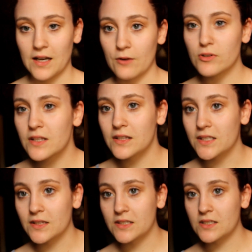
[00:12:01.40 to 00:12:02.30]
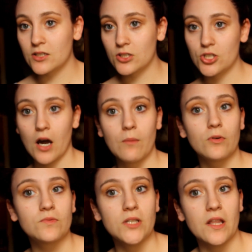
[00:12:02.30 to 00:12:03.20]
I really think they did a good job
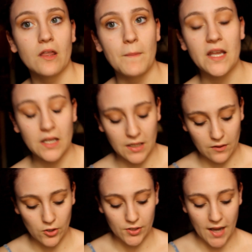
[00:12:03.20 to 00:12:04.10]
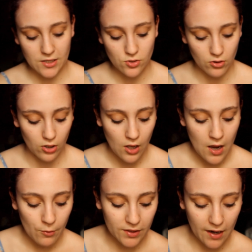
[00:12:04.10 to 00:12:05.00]
with making it look natural
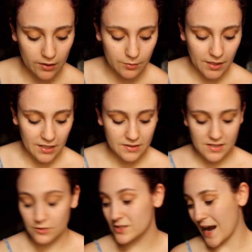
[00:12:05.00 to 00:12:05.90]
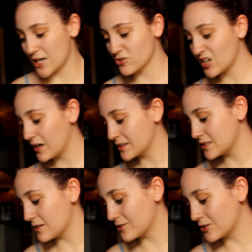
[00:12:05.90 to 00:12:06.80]
with Outer Banks. It was actually kind of
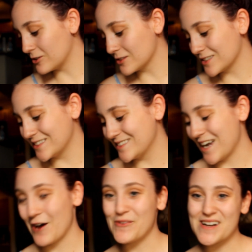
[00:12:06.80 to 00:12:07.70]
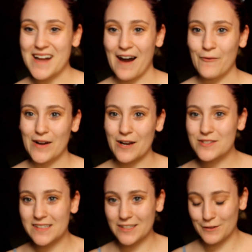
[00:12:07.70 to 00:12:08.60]
difficult to tell what I was
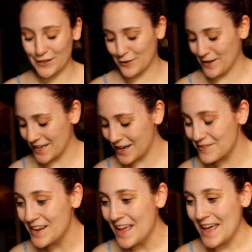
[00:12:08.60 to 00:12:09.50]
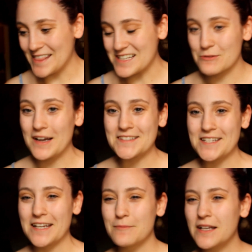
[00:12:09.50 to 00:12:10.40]
going to do for her makeup, and that's why it's
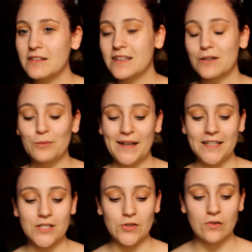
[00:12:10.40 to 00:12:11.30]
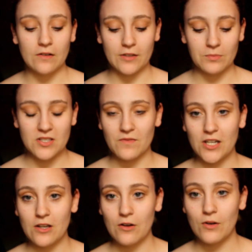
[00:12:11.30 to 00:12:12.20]
taken me a little bit to film this
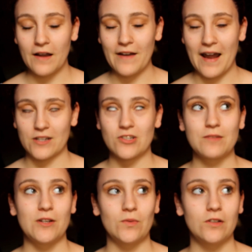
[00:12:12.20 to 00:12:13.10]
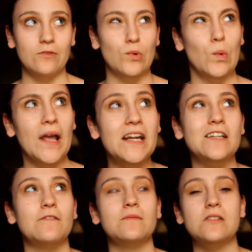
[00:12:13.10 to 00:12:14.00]
video. I've actually been waiting to
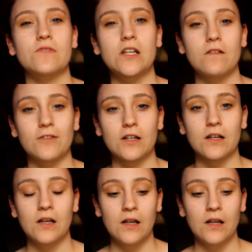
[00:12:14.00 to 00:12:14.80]
film this video for